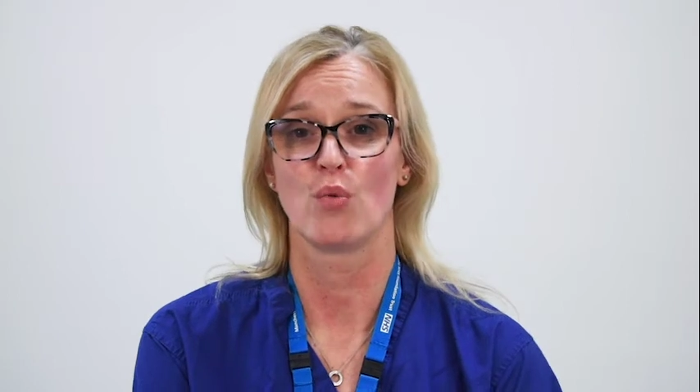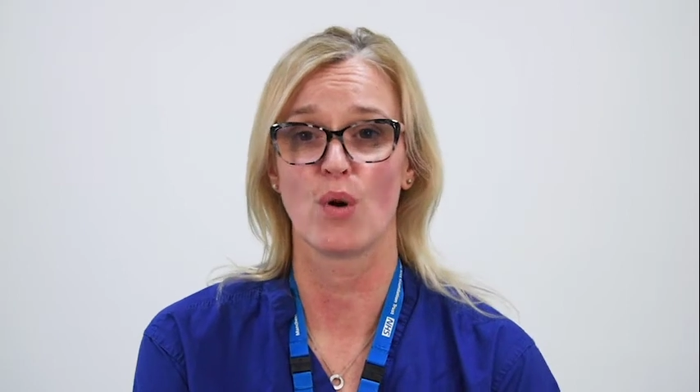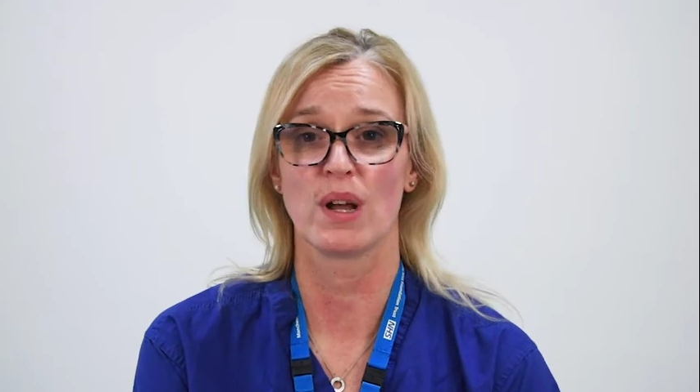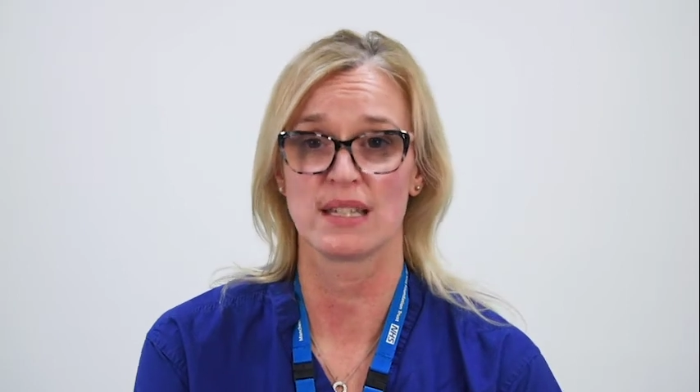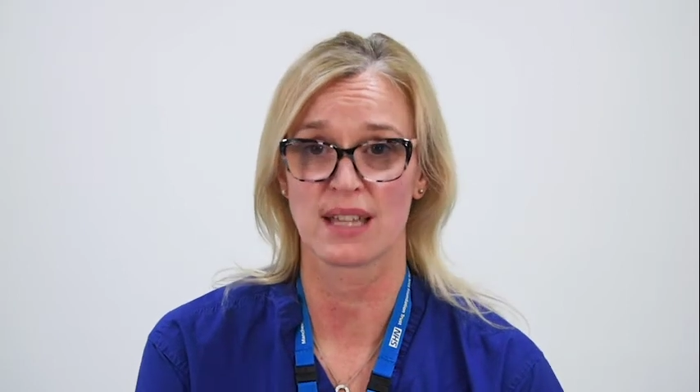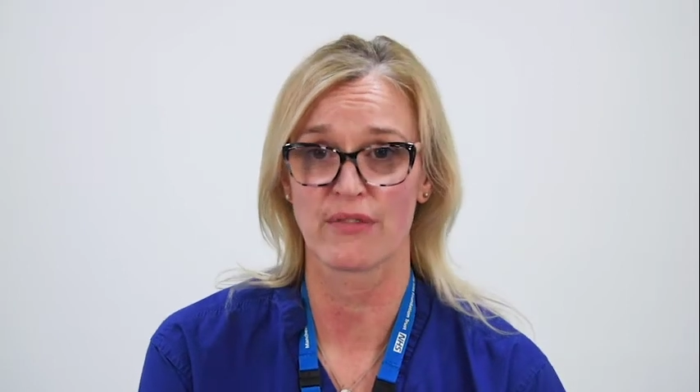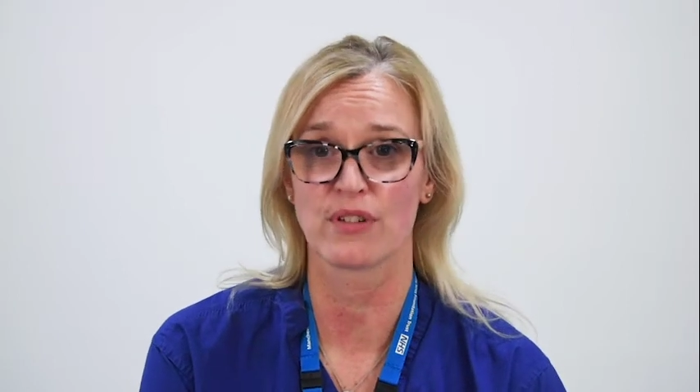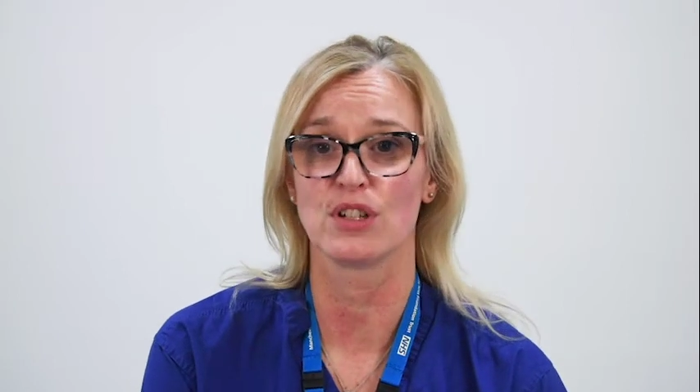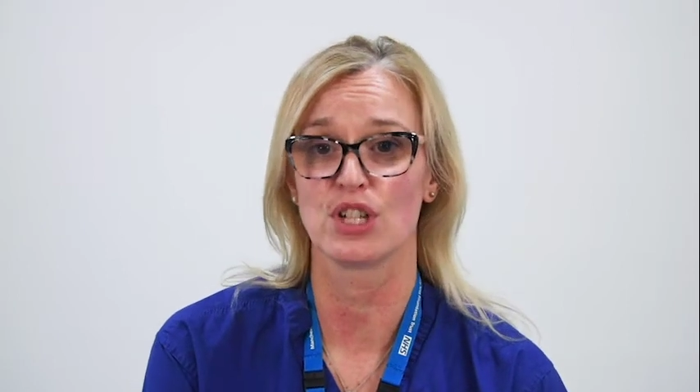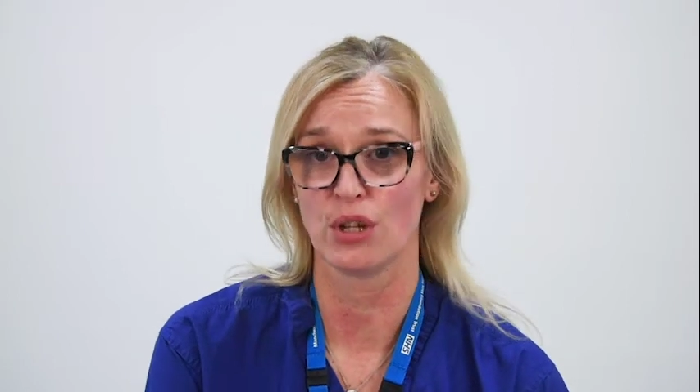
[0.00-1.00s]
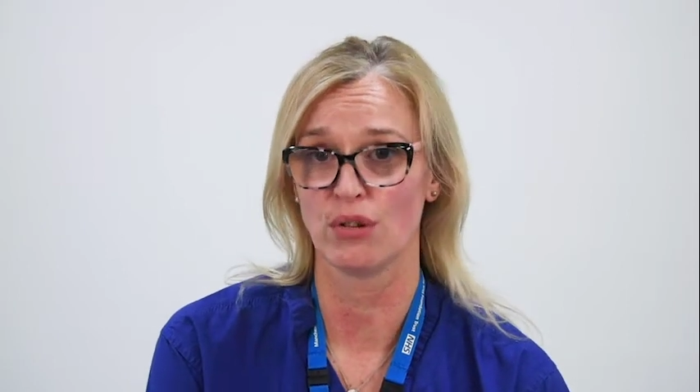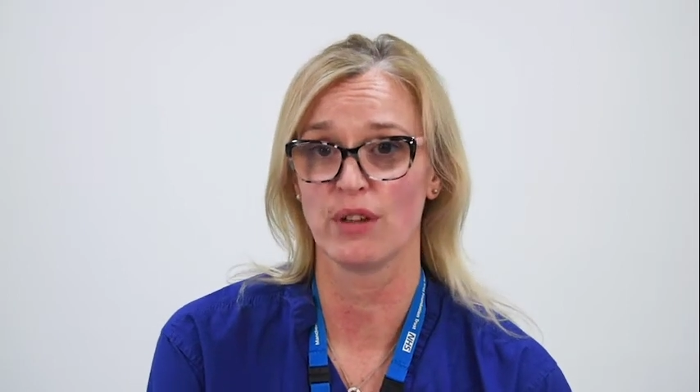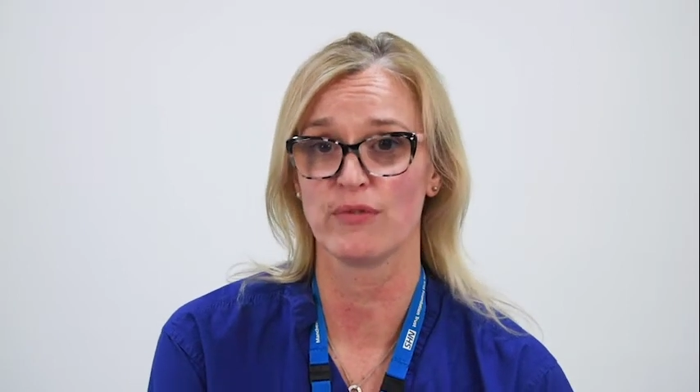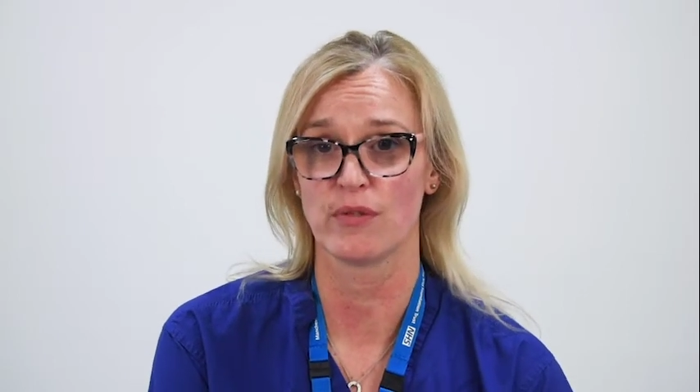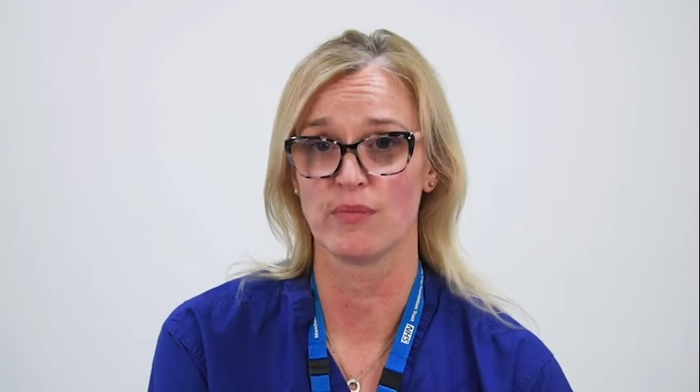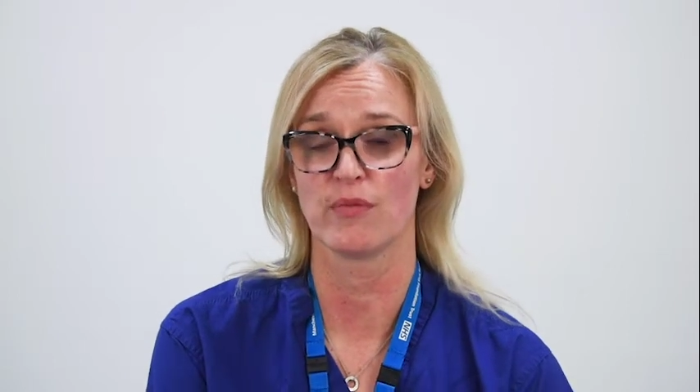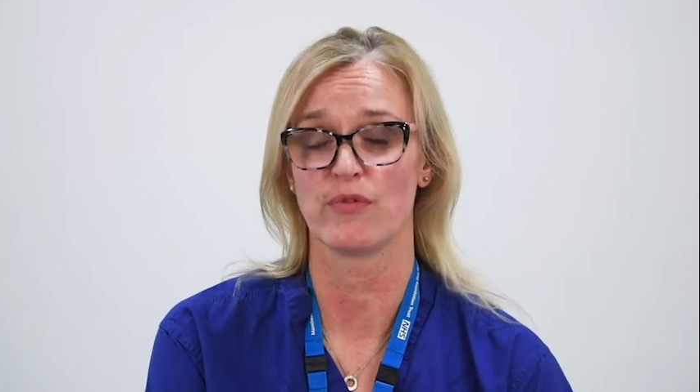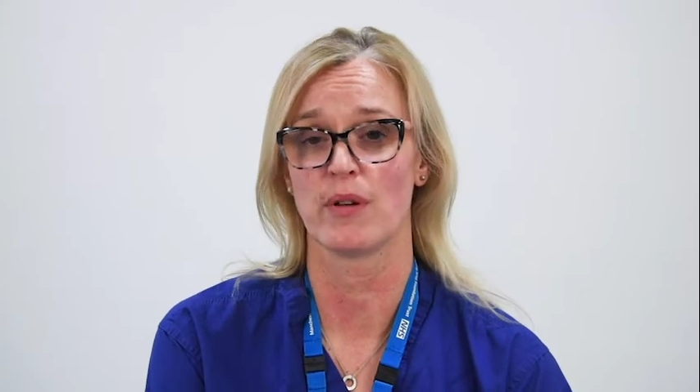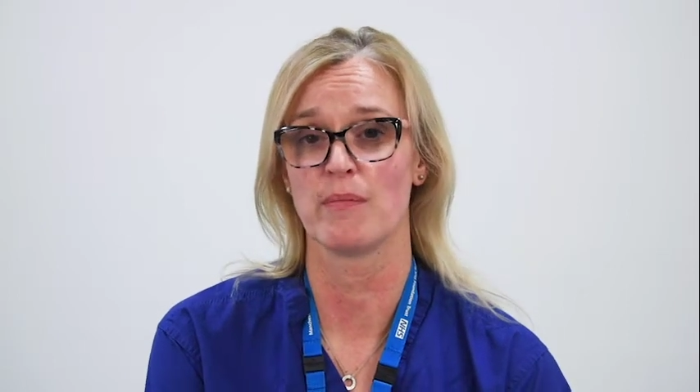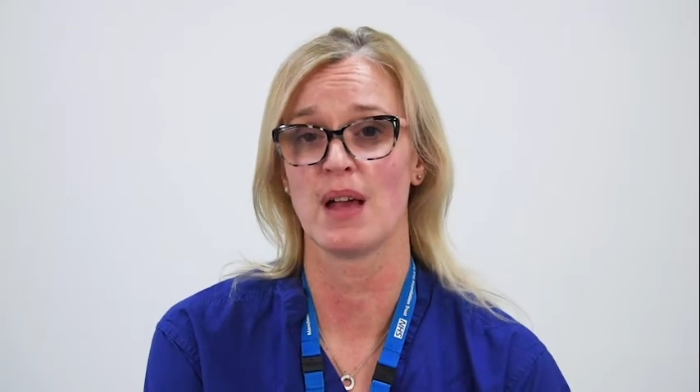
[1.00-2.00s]
what is given to you from
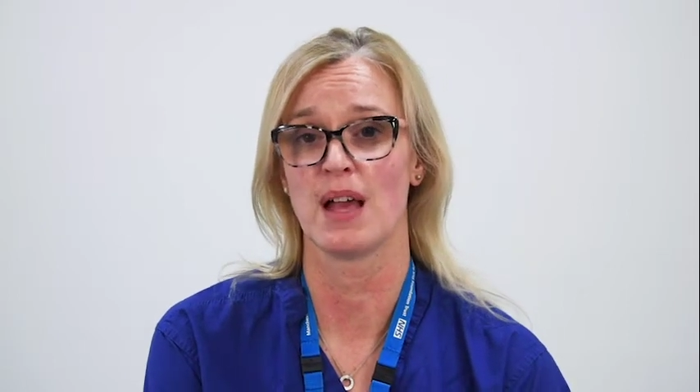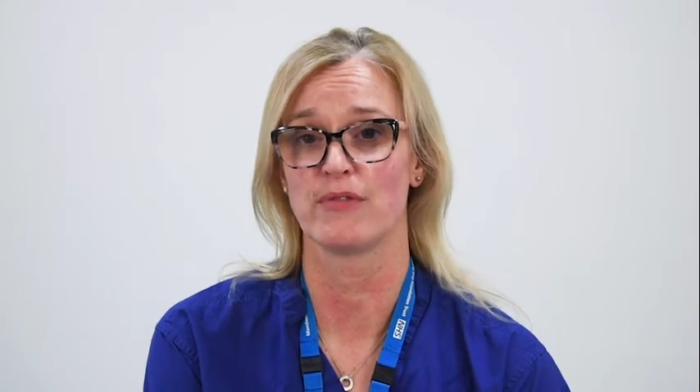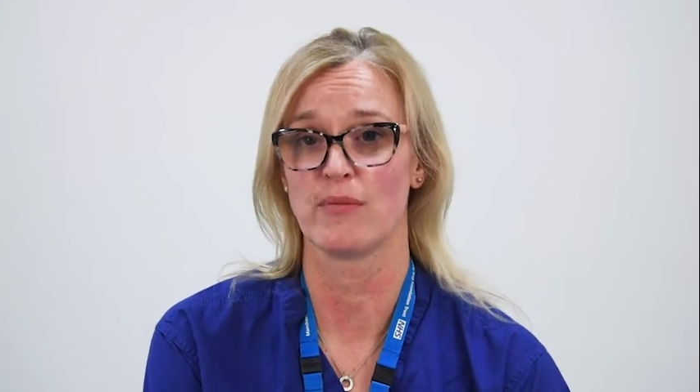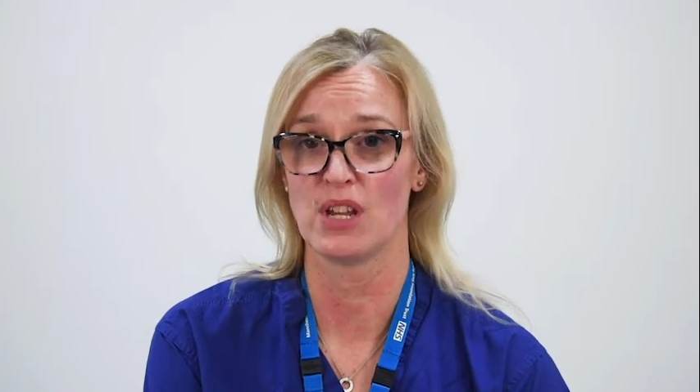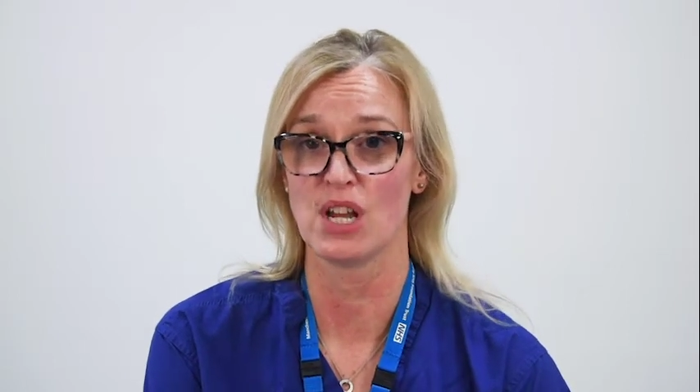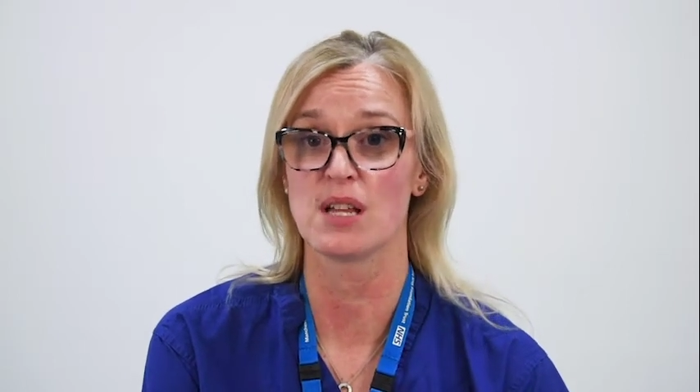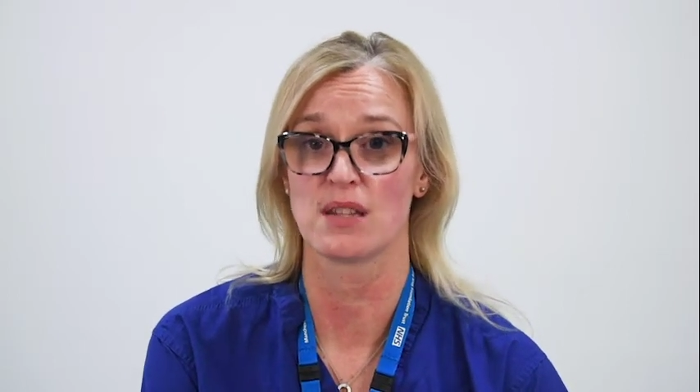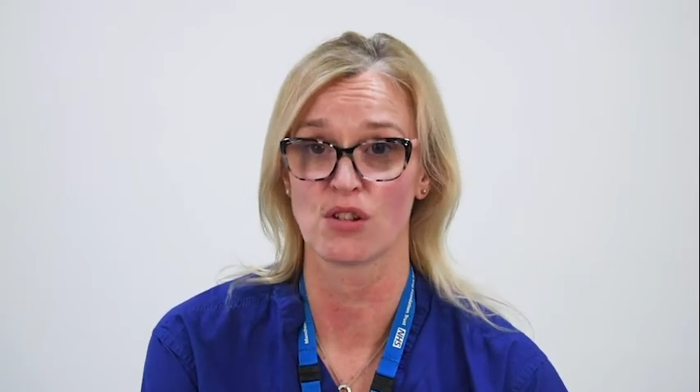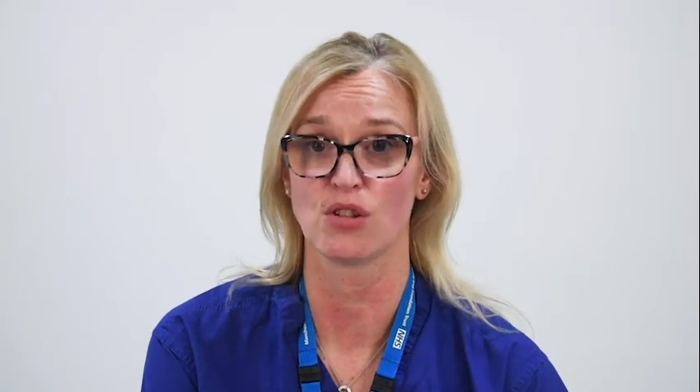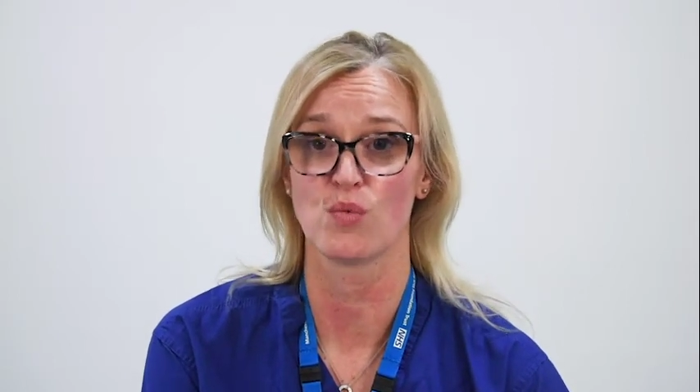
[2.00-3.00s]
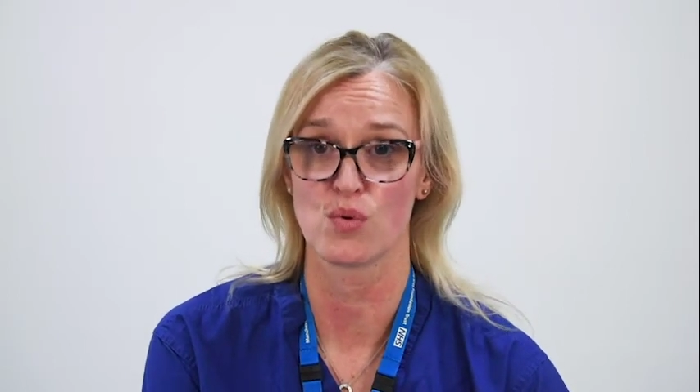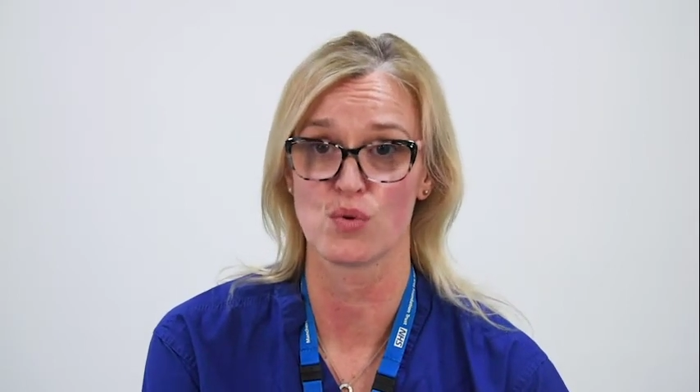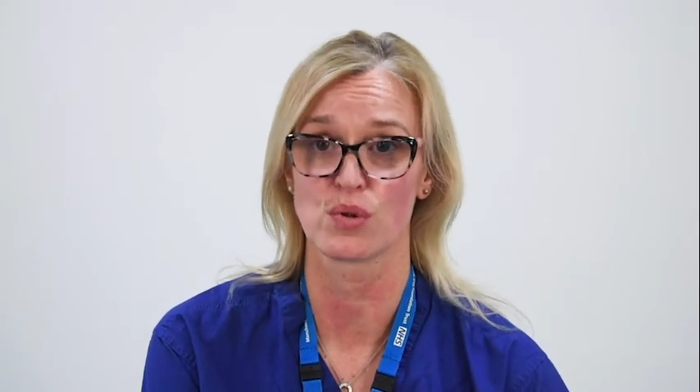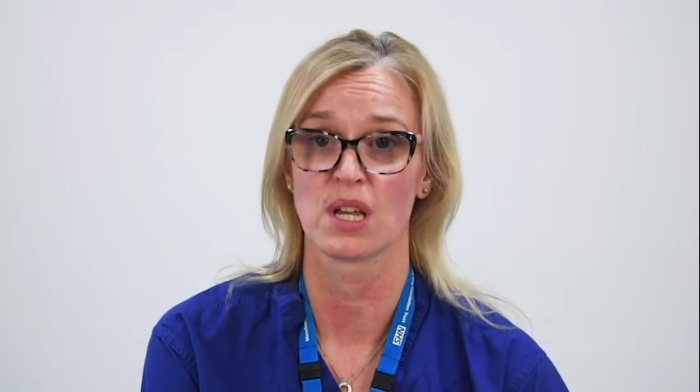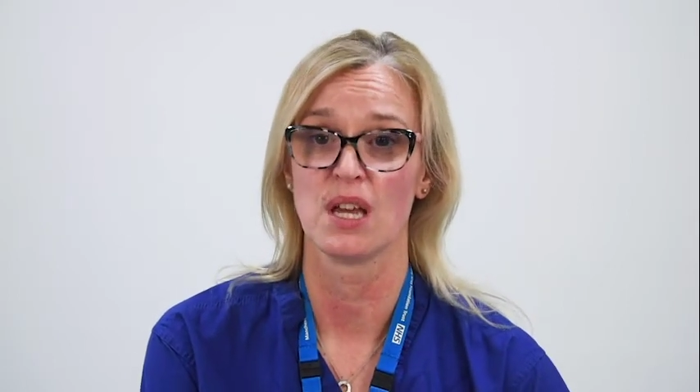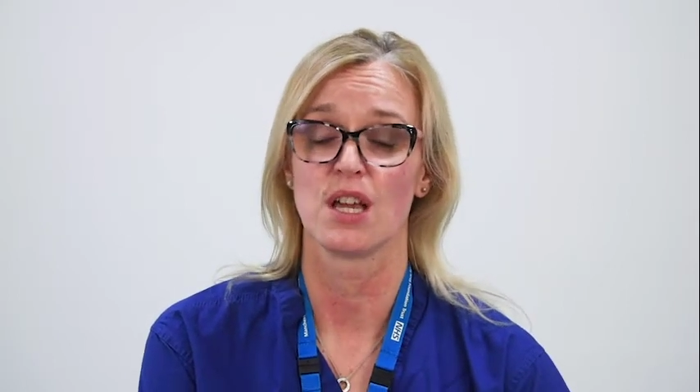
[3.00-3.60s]
the nurses on the ward,